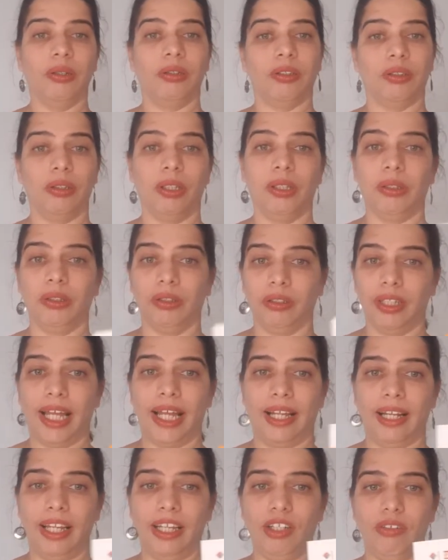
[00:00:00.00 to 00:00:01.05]

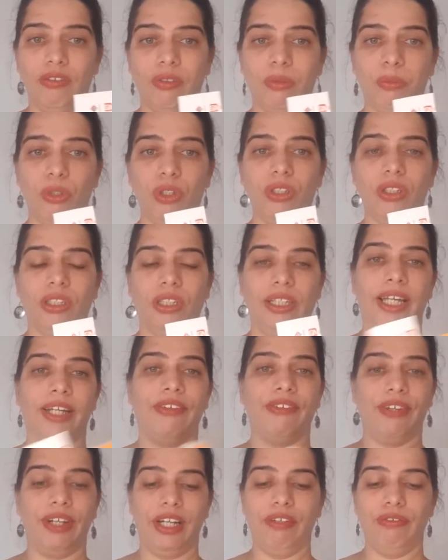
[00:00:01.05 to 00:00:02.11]
tagline of the book,
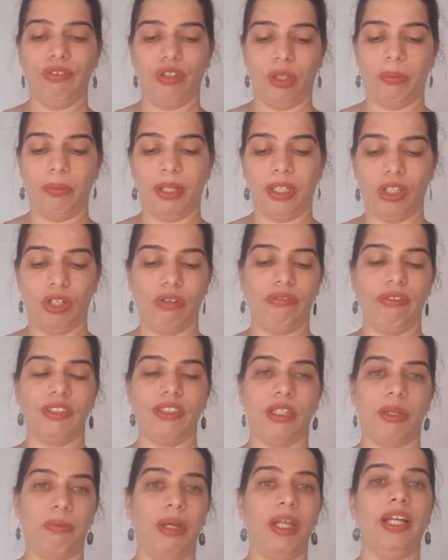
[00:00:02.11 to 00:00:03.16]
"Get ready for a mother of a
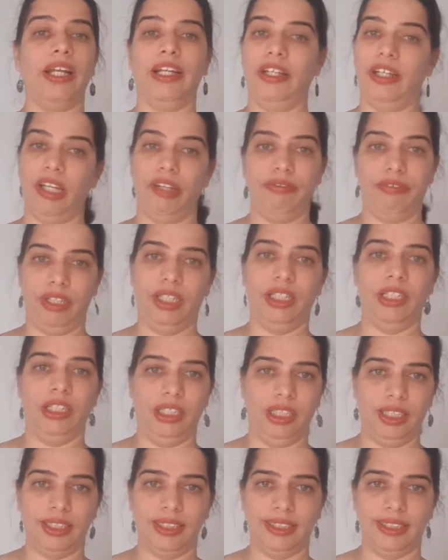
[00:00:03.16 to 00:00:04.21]
summer," it
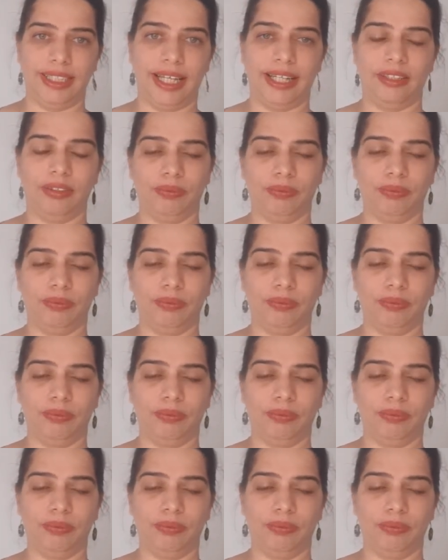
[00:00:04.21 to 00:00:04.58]
definitely is that.